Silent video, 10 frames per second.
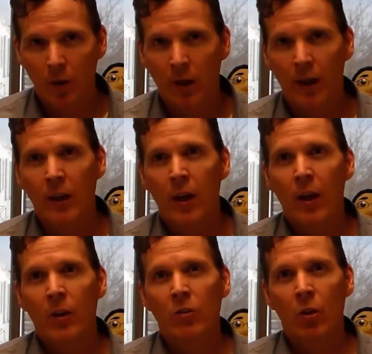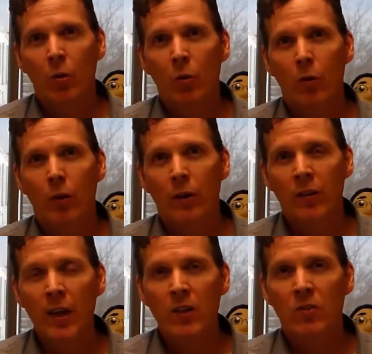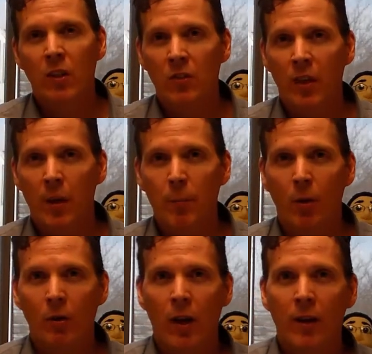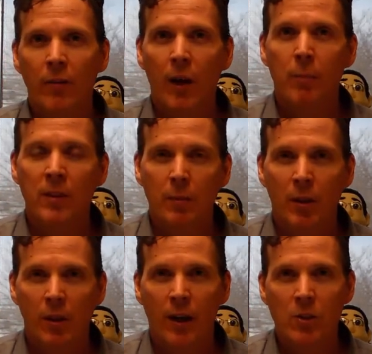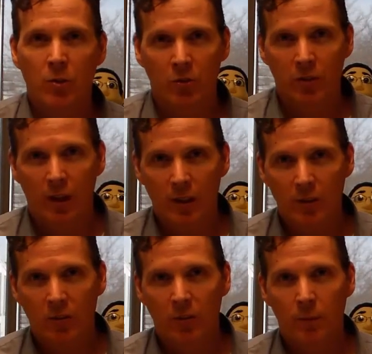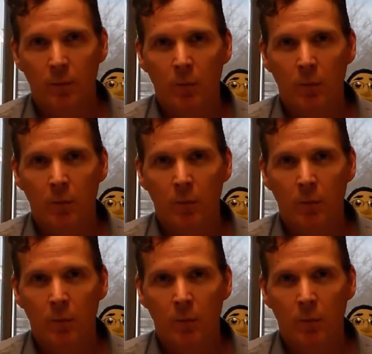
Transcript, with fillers: Okay, so take as an example a lot of epidemiological studies.